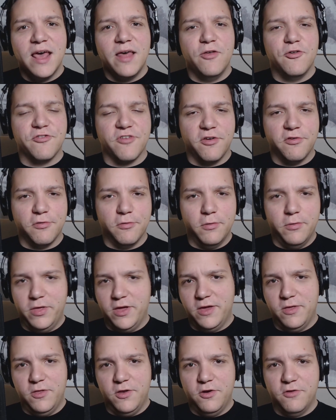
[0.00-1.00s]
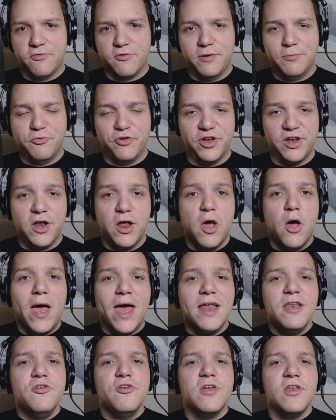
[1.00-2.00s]
There's also a link in the description.
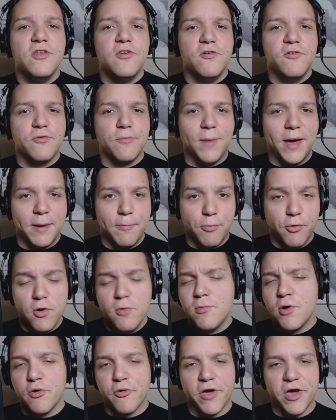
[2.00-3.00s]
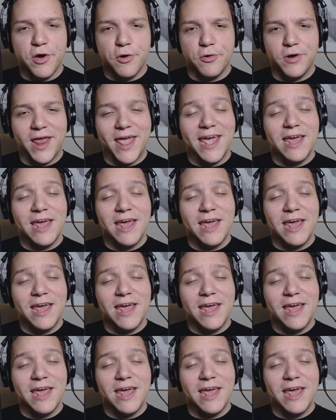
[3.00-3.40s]
And you can use my promo code